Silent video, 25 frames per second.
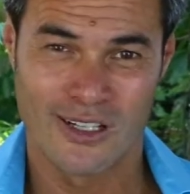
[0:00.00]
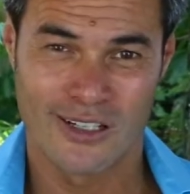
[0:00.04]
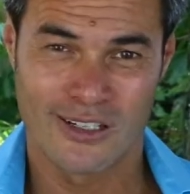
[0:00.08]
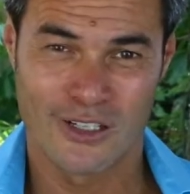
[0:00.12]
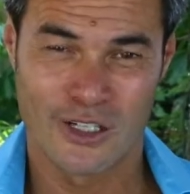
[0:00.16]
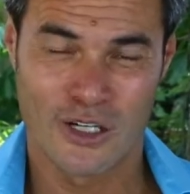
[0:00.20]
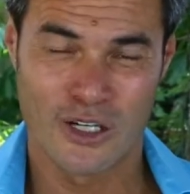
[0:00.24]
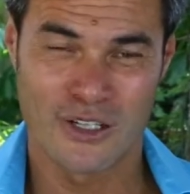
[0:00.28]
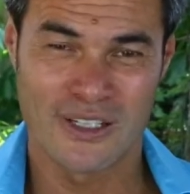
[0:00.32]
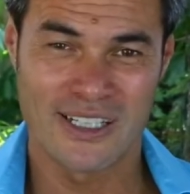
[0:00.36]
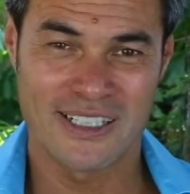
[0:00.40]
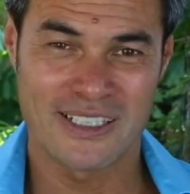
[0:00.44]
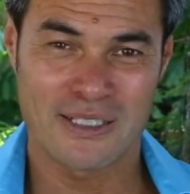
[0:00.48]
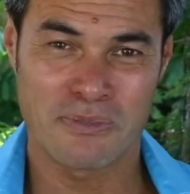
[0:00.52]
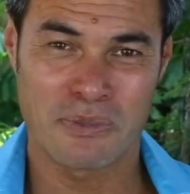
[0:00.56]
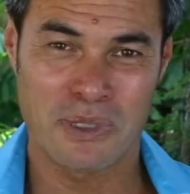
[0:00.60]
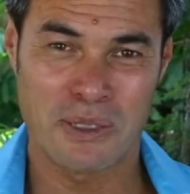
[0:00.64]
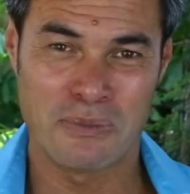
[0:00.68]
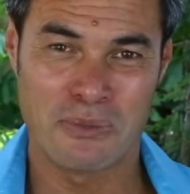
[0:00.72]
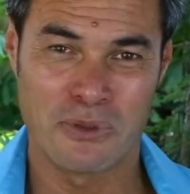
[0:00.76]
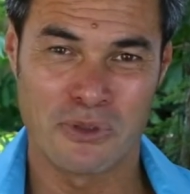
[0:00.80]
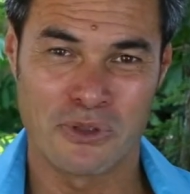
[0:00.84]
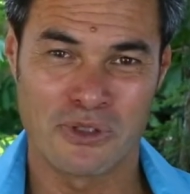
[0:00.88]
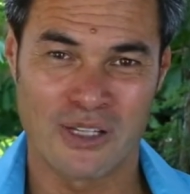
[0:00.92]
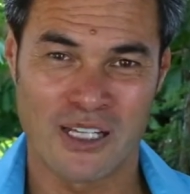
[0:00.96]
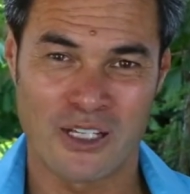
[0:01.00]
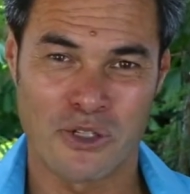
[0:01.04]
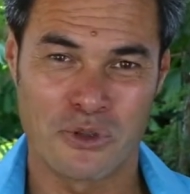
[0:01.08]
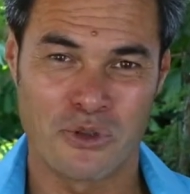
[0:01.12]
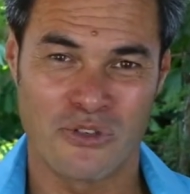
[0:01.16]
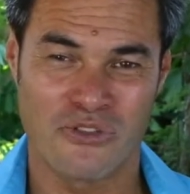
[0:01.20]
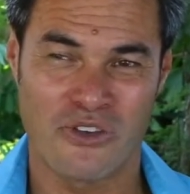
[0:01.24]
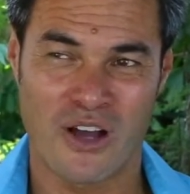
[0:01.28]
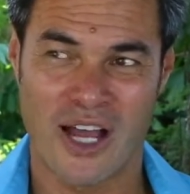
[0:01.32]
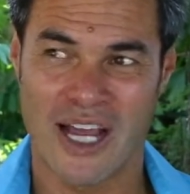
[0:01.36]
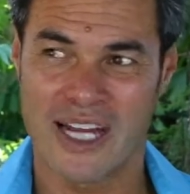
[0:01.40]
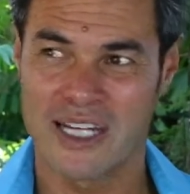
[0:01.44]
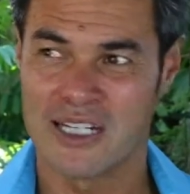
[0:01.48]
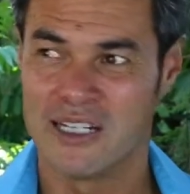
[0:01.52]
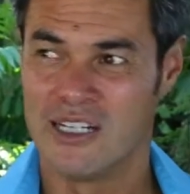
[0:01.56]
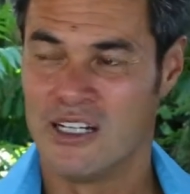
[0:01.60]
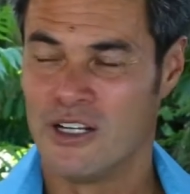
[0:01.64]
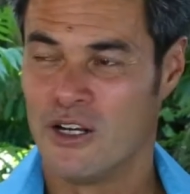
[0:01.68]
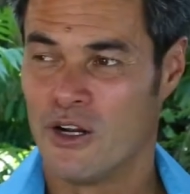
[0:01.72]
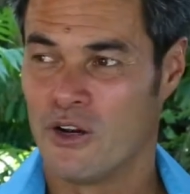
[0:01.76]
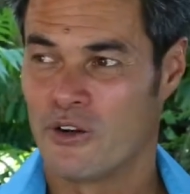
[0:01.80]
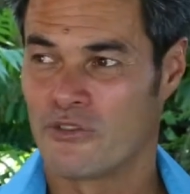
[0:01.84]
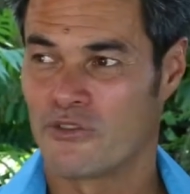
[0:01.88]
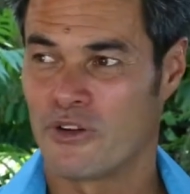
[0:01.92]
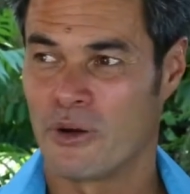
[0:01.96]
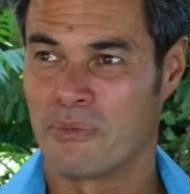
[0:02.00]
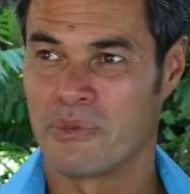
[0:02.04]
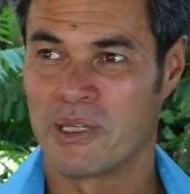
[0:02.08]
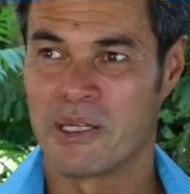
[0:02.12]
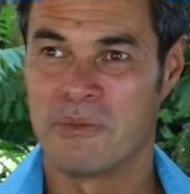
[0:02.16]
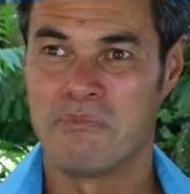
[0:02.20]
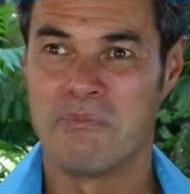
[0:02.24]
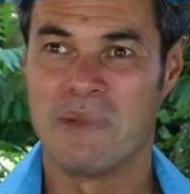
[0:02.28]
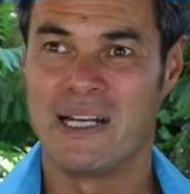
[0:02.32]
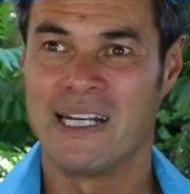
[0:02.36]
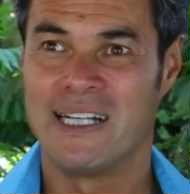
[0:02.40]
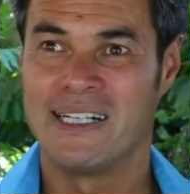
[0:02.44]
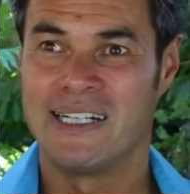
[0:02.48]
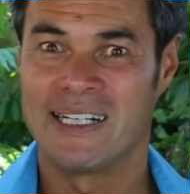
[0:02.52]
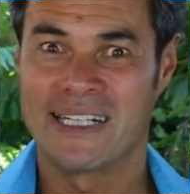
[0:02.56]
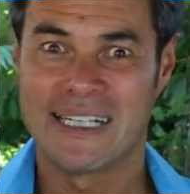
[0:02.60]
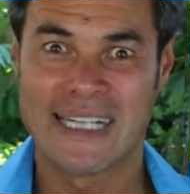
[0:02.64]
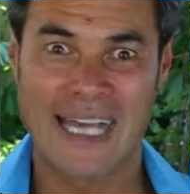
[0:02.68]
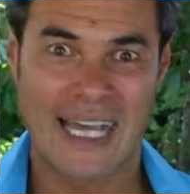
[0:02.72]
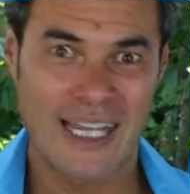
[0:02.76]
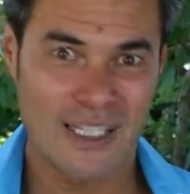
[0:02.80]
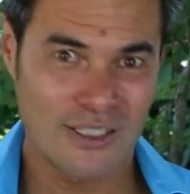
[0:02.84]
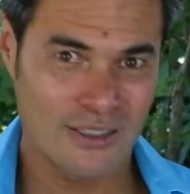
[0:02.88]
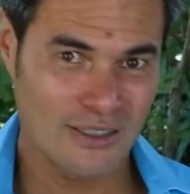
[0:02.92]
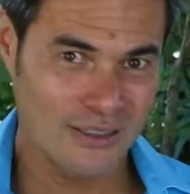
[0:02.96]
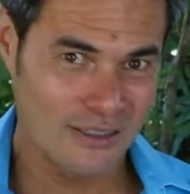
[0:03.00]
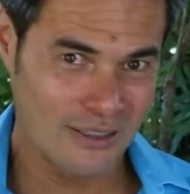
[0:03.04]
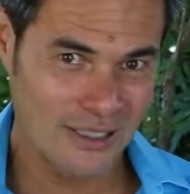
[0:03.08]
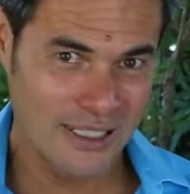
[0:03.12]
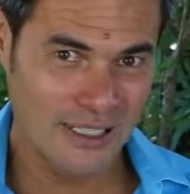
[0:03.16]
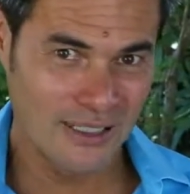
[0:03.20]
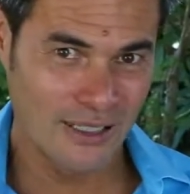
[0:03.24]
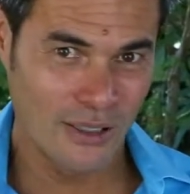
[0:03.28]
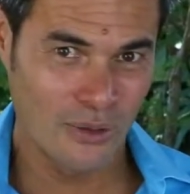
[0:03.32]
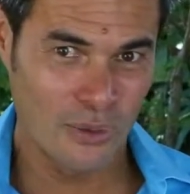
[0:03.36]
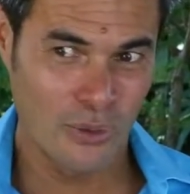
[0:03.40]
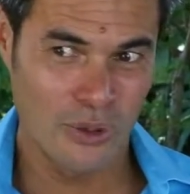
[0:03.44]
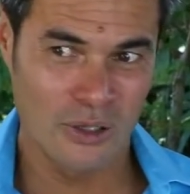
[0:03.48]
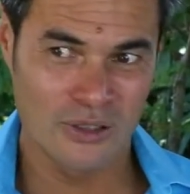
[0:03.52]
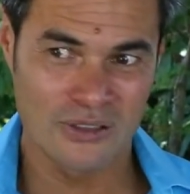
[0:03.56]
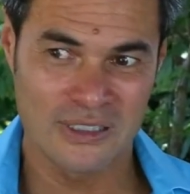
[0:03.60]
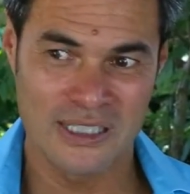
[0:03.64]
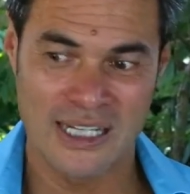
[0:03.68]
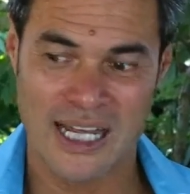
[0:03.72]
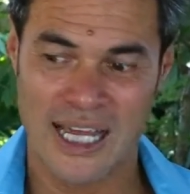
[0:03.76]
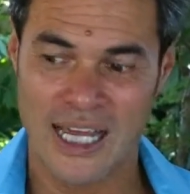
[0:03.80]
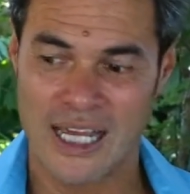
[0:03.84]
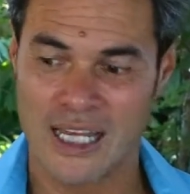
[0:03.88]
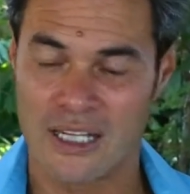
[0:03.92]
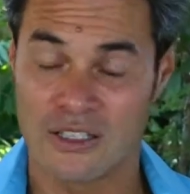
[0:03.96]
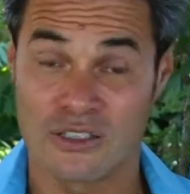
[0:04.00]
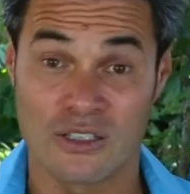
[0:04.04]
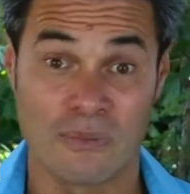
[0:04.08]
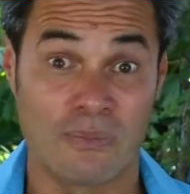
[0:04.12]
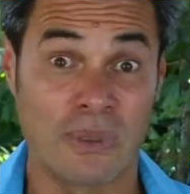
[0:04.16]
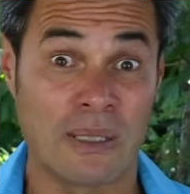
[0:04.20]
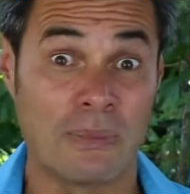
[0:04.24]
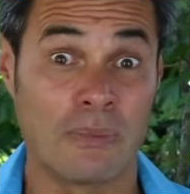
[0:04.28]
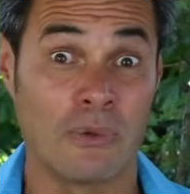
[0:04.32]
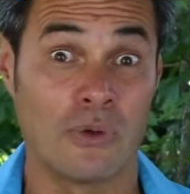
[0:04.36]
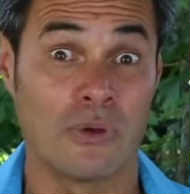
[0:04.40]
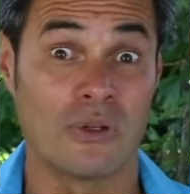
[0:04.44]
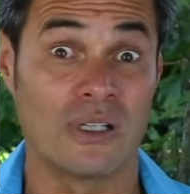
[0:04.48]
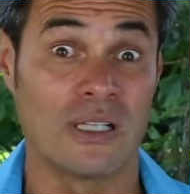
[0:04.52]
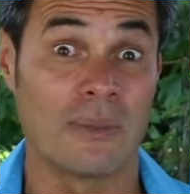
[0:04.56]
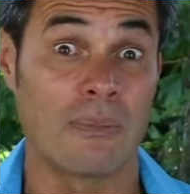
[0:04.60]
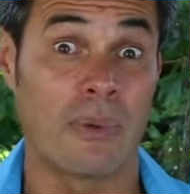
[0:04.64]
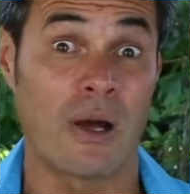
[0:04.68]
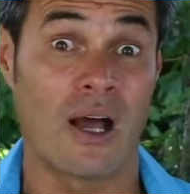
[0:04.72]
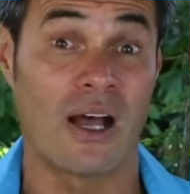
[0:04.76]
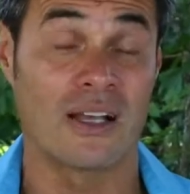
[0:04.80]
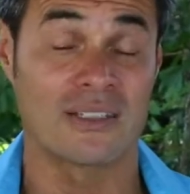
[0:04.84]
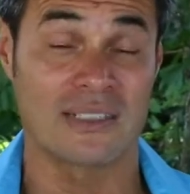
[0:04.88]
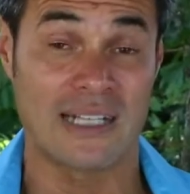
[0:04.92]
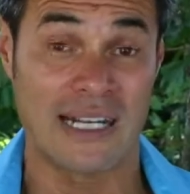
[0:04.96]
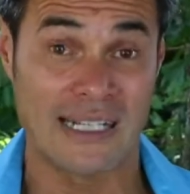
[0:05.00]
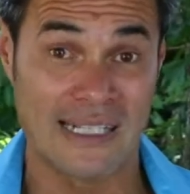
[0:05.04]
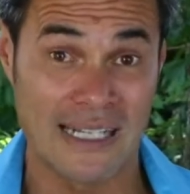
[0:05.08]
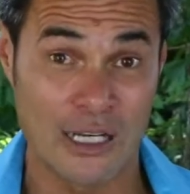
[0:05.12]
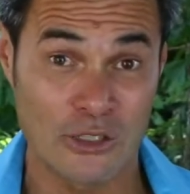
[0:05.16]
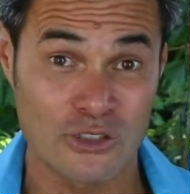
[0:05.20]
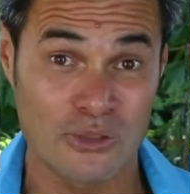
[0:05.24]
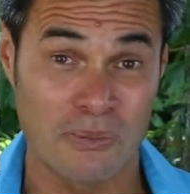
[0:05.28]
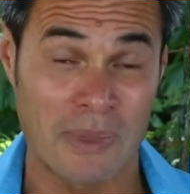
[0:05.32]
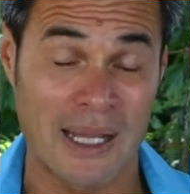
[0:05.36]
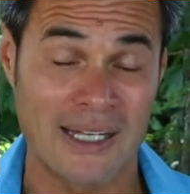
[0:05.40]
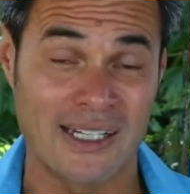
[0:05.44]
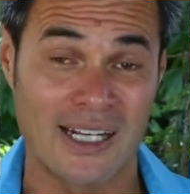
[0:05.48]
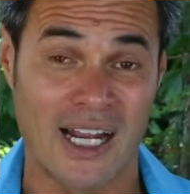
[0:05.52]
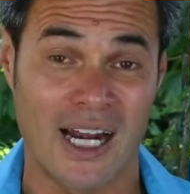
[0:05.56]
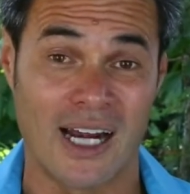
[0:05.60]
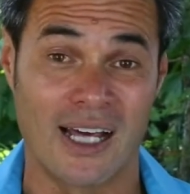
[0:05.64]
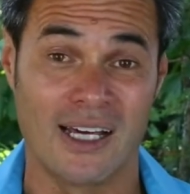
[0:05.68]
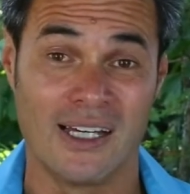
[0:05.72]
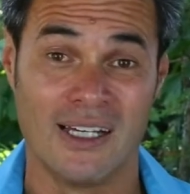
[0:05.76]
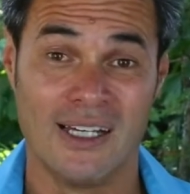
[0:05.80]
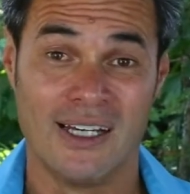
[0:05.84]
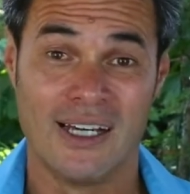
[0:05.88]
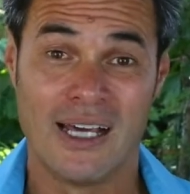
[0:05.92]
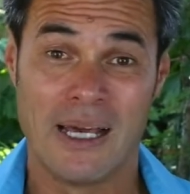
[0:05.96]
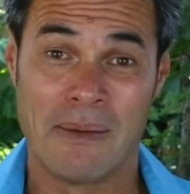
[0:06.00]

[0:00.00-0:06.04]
These are people that you will find from the Melinda Gates in the world today to people in the past like Nelson Mandela,